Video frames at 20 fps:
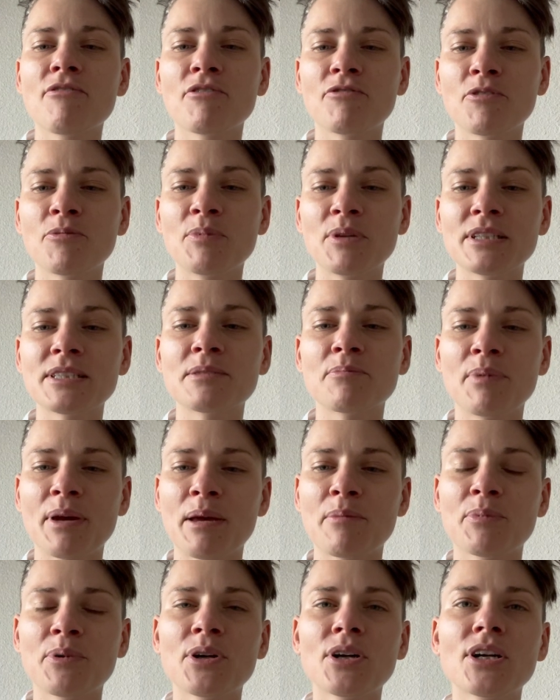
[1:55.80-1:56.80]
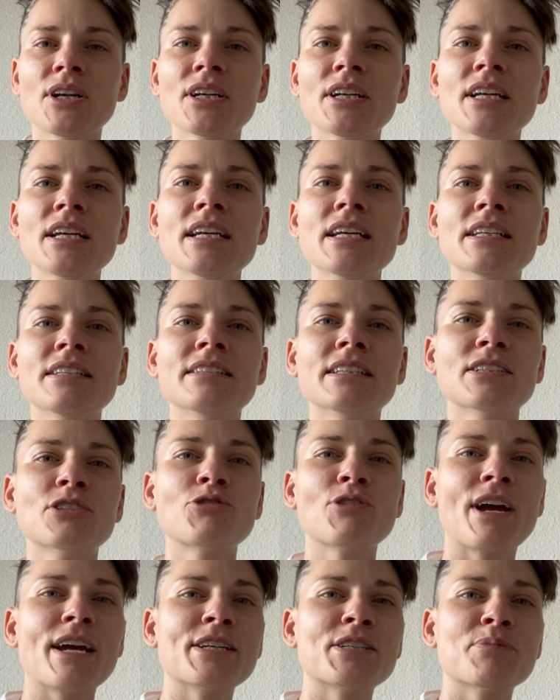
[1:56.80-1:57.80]
of a piece of paper than
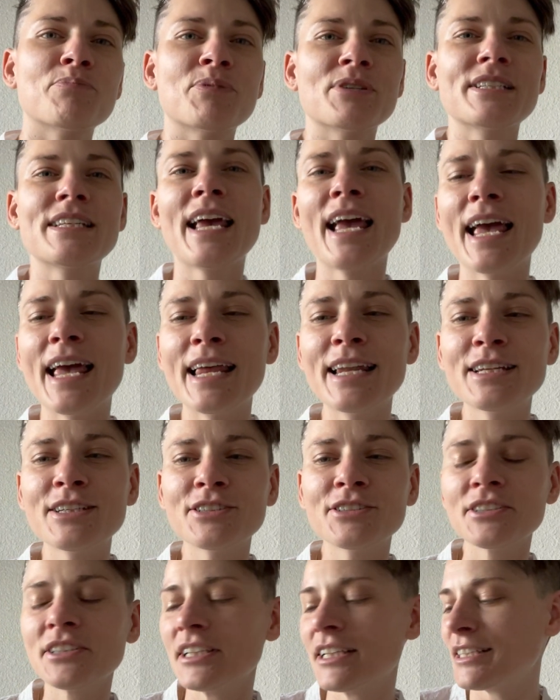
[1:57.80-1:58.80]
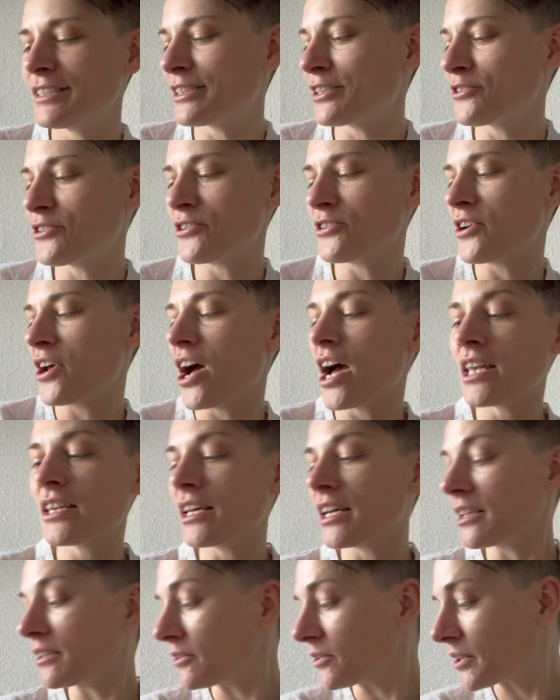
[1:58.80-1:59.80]
trying to pretend that they're not
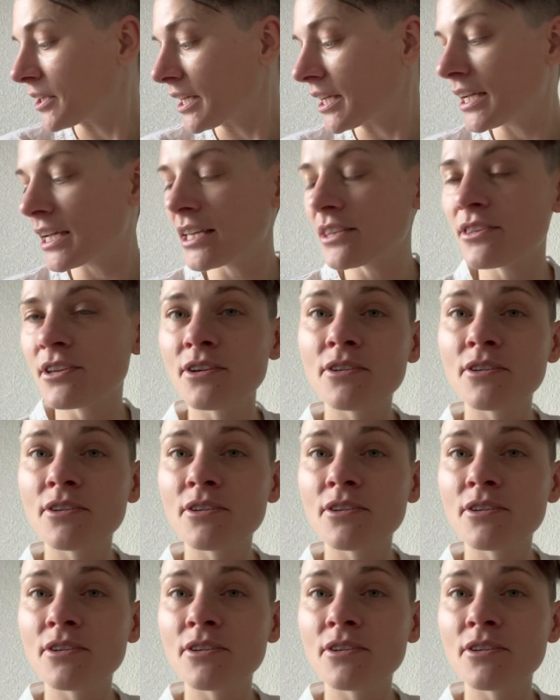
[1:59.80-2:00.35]
like looking at their